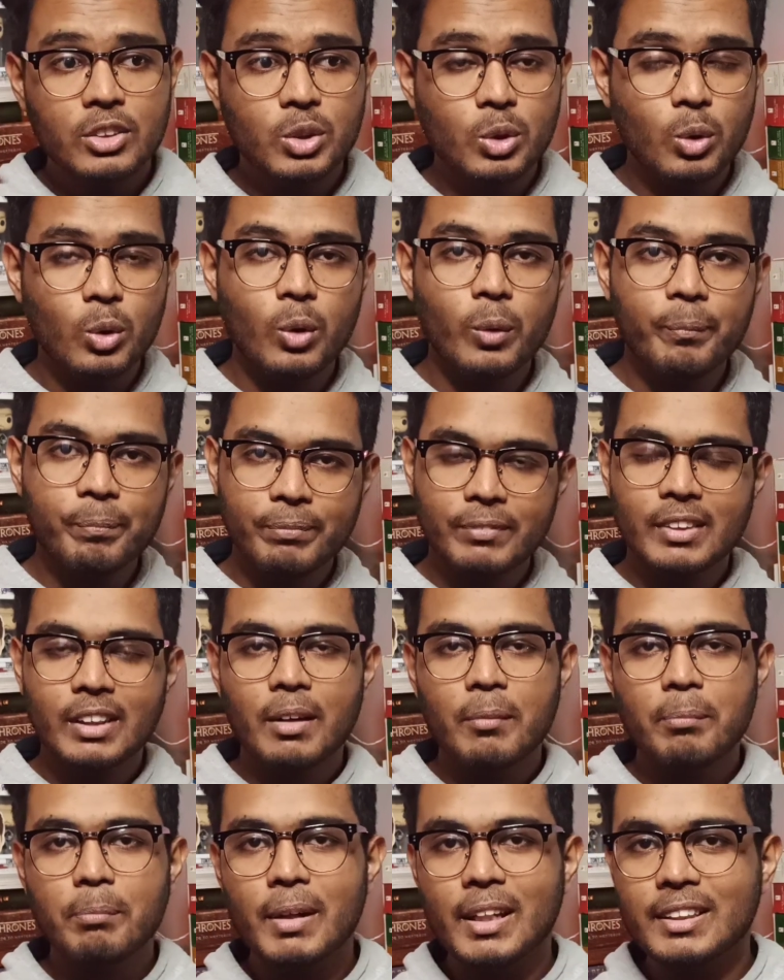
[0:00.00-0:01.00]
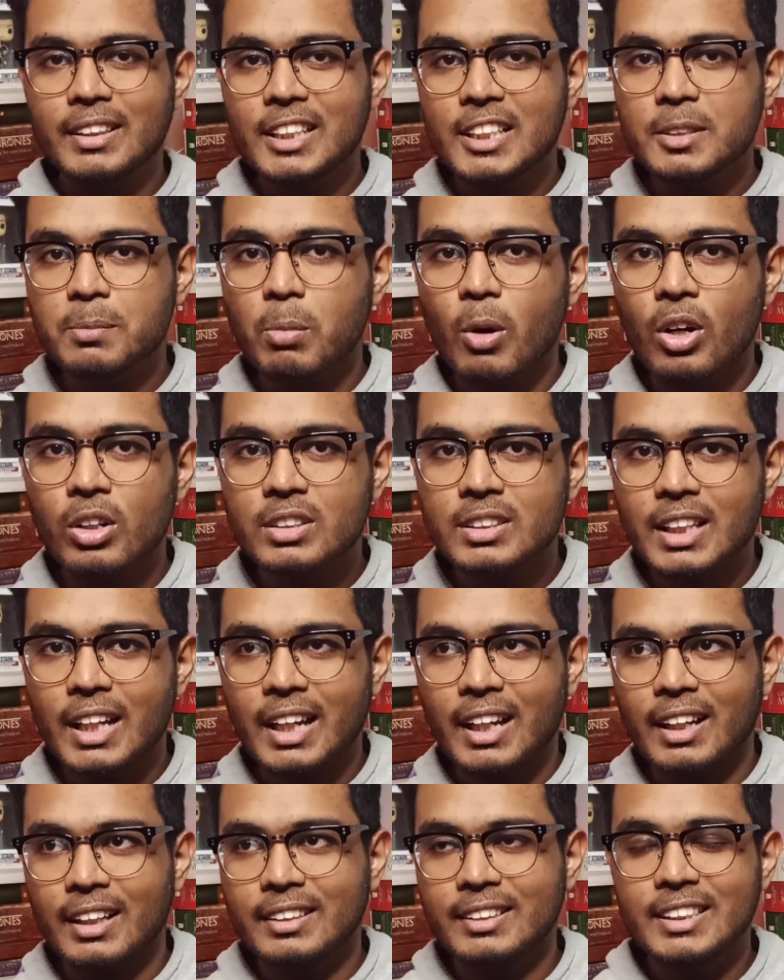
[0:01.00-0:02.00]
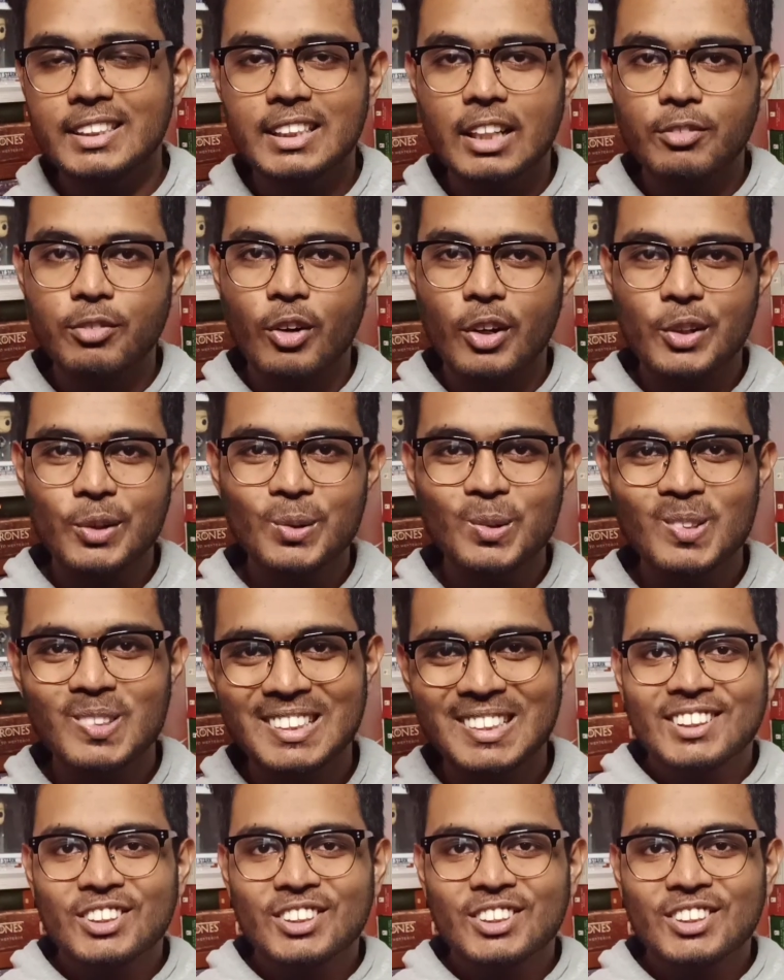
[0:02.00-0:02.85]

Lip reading: so pick these books and these are for you.